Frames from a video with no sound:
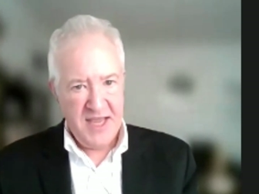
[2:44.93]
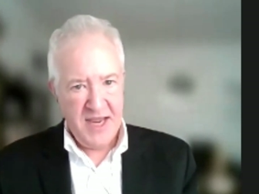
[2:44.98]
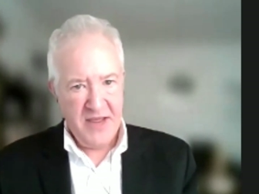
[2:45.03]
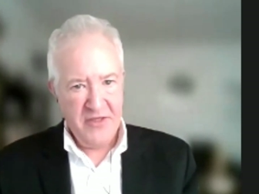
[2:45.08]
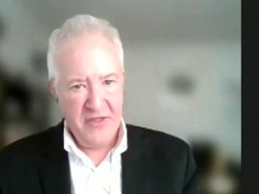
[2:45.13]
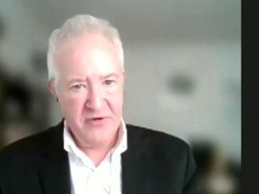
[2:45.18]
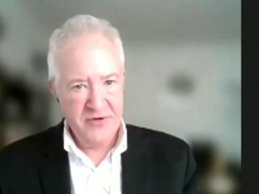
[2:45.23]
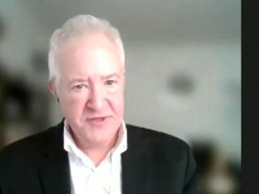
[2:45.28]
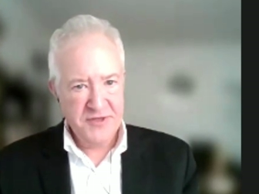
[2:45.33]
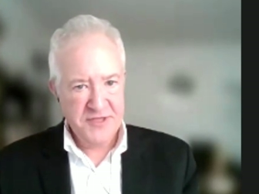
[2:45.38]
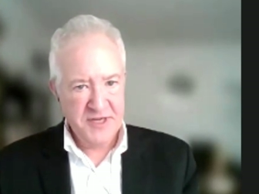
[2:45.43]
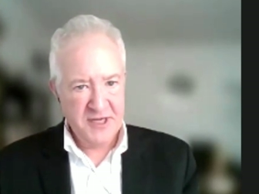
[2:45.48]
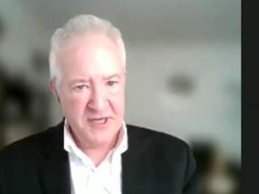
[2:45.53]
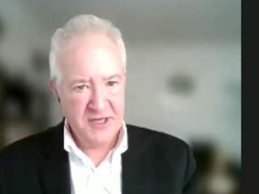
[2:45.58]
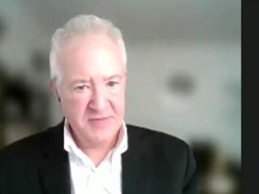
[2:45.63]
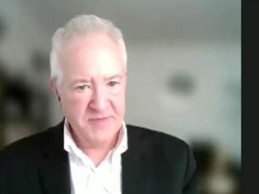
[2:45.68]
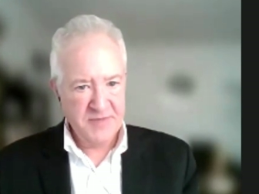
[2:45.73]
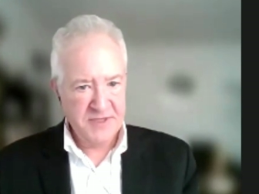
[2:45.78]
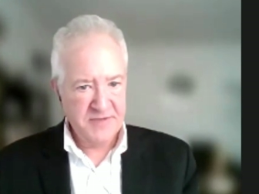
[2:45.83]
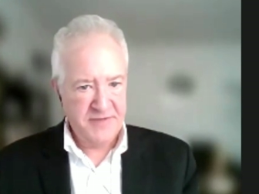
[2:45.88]
And there is an
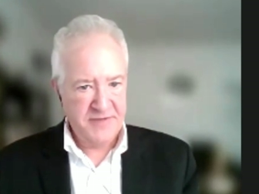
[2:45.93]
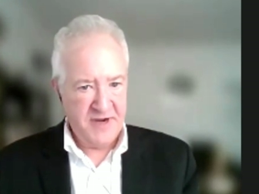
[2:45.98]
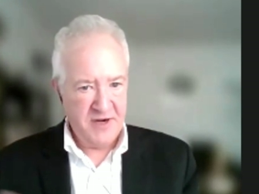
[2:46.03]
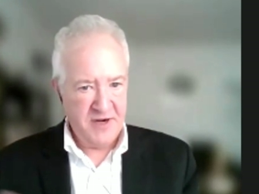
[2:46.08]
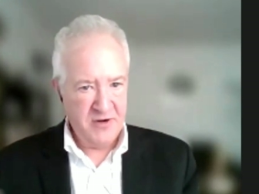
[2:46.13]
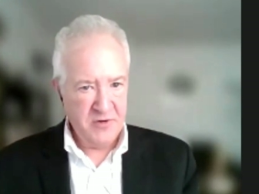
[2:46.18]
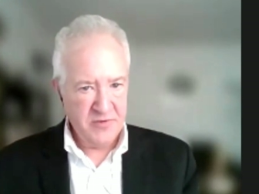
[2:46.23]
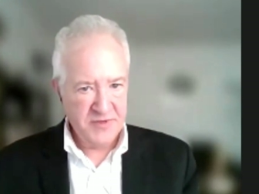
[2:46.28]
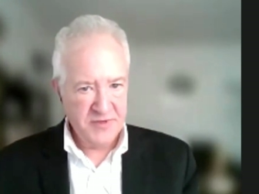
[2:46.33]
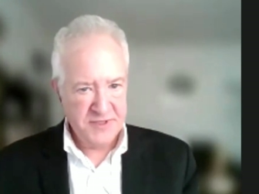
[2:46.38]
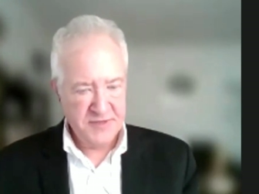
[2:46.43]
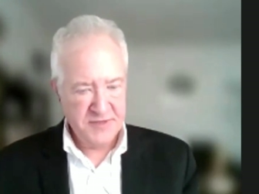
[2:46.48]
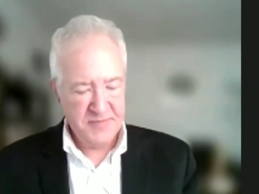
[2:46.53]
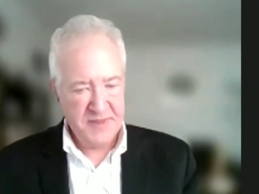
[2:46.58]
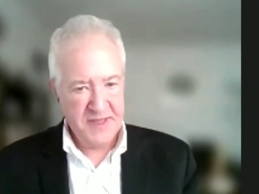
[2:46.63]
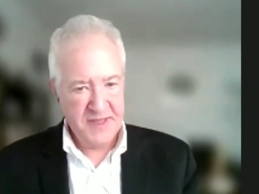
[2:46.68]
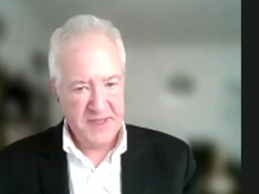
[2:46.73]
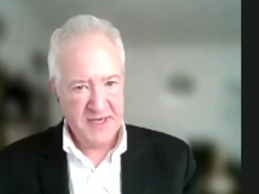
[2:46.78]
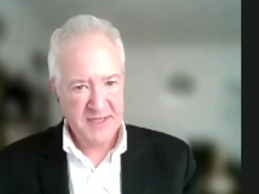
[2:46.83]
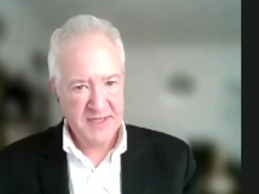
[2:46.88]
element of heroism
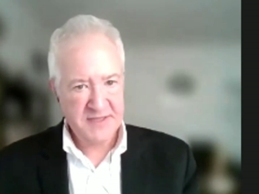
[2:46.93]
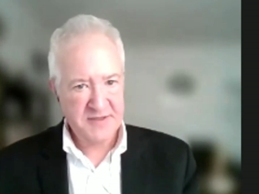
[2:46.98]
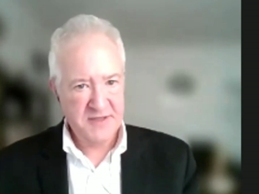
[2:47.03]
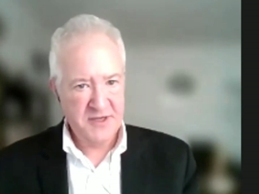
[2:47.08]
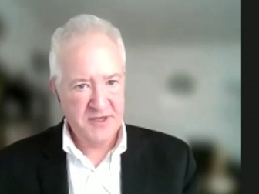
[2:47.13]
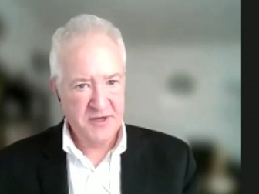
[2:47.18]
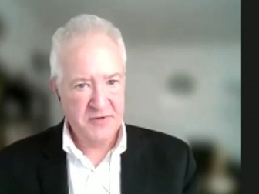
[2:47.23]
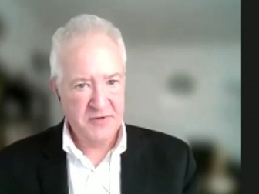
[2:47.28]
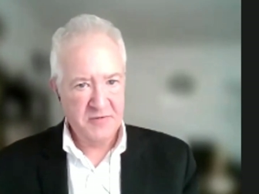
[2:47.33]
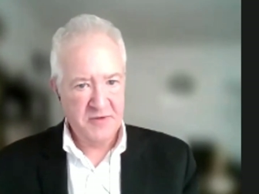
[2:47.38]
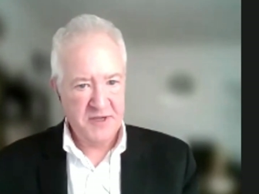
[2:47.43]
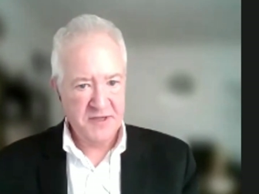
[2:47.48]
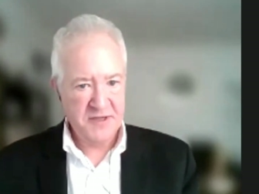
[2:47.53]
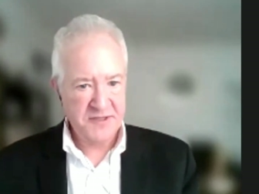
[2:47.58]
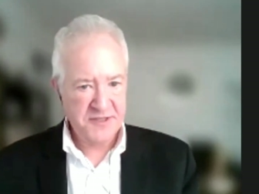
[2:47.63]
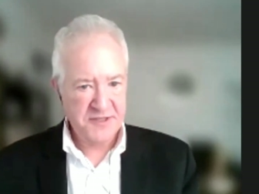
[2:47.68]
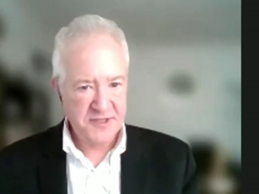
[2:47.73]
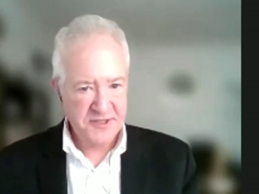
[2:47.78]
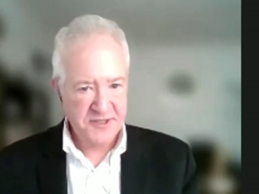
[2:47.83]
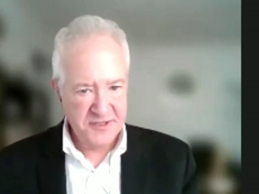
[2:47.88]
that, you know,
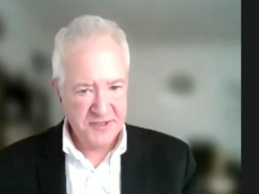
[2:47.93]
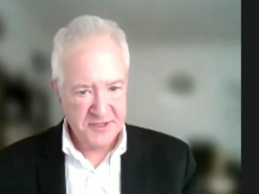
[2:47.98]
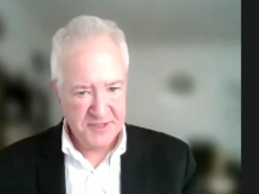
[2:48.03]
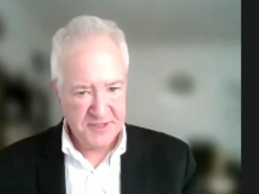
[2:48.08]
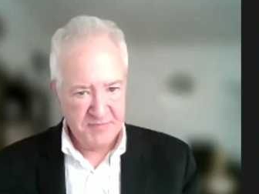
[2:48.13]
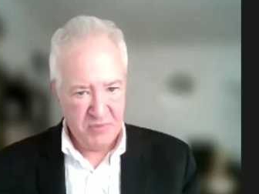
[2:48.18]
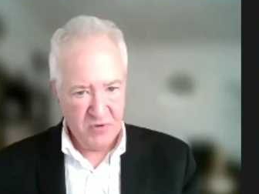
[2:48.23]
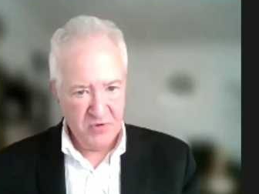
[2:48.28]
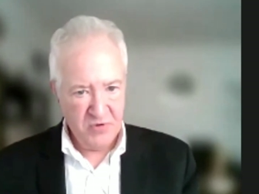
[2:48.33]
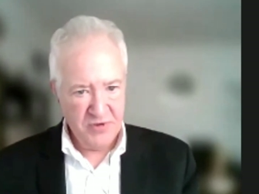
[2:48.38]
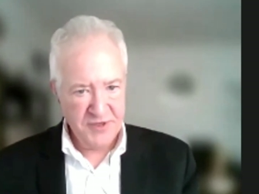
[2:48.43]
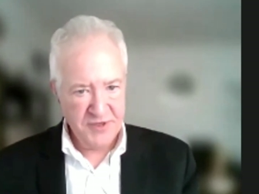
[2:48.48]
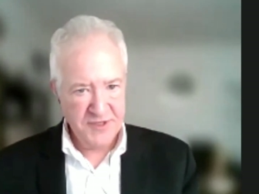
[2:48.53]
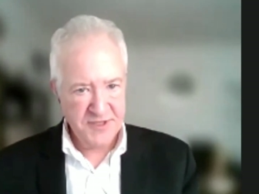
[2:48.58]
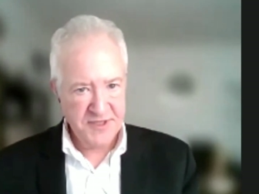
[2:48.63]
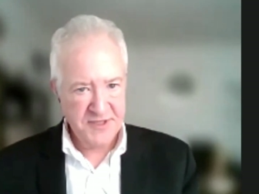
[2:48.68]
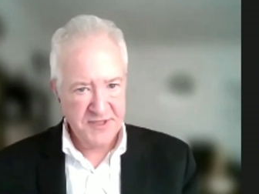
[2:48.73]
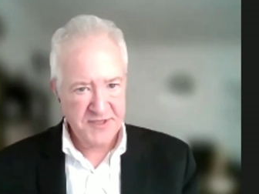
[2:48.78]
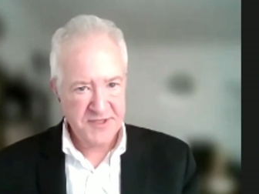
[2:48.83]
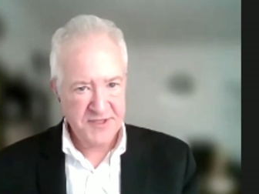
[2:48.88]
assistance poured
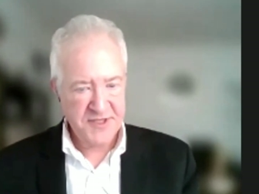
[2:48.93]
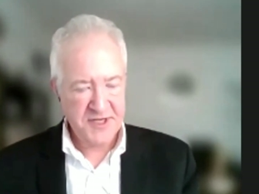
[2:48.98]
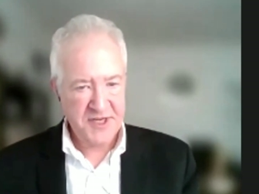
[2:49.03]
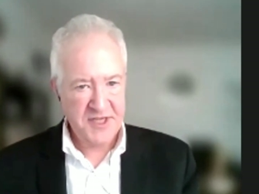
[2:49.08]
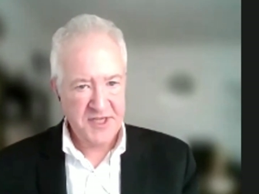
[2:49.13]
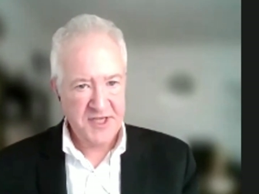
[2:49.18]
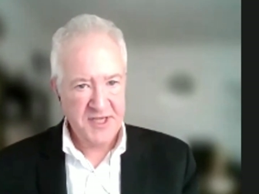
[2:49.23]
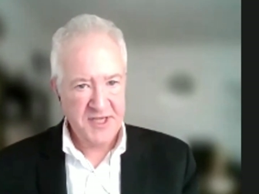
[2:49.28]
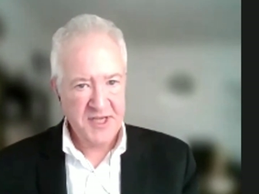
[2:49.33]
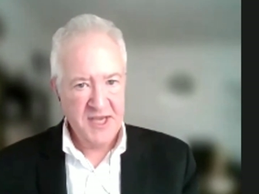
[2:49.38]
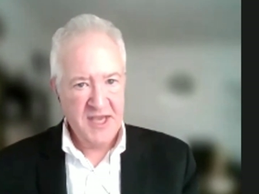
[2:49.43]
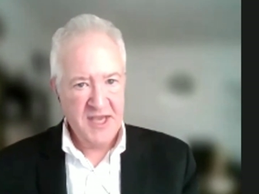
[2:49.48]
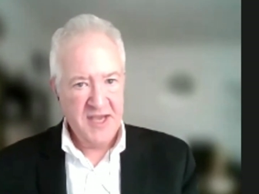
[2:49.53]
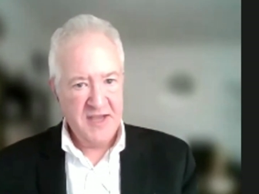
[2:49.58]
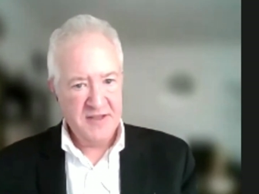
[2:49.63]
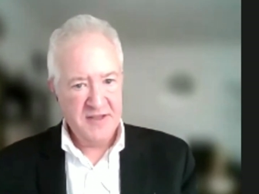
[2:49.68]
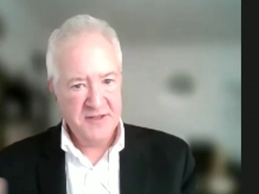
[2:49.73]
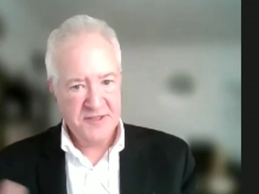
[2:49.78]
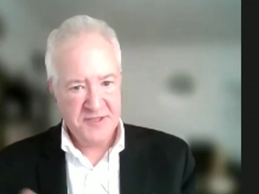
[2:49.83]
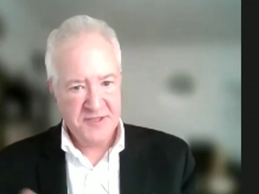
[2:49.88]
into the city,
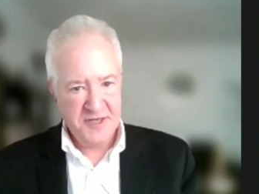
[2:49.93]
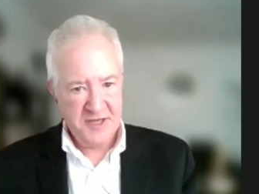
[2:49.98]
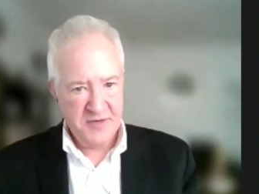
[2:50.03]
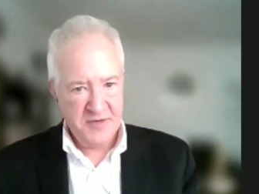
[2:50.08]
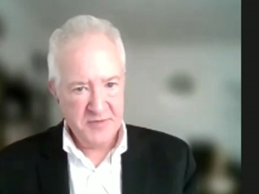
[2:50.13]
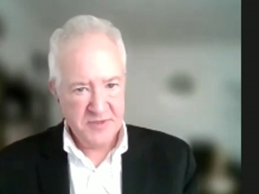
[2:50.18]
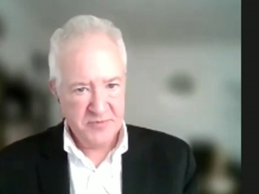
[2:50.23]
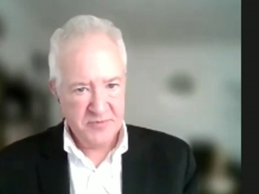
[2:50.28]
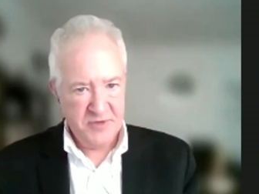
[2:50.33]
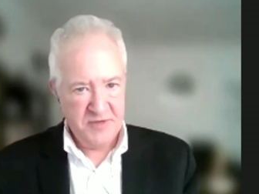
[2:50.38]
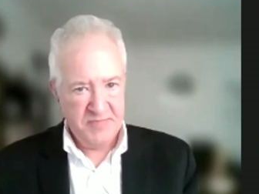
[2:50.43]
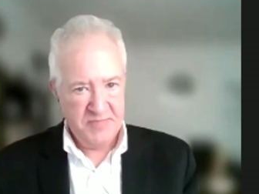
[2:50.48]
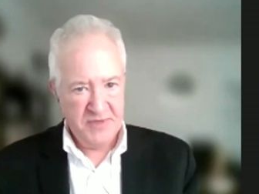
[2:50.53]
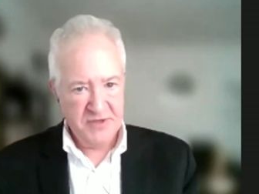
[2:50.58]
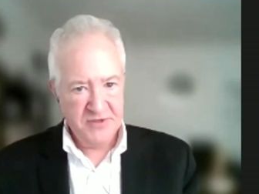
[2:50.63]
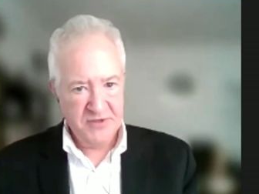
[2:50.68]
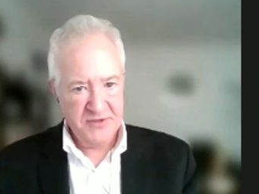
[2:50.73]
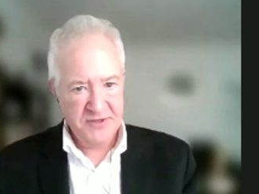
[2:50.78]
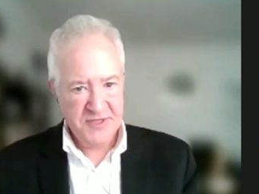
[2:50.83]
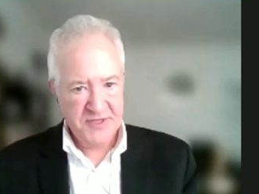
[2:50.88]
the city was
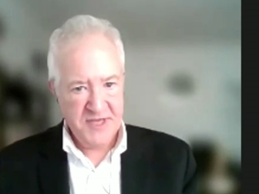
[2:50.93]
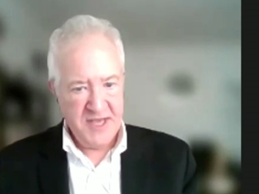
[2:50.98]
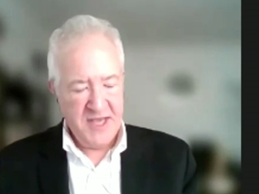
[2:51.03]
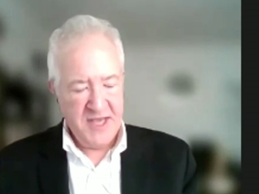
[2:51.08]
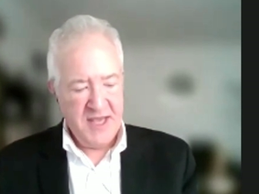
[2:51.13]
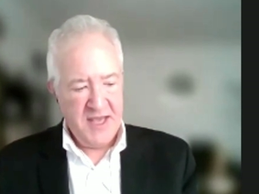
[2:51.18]
rebuilt.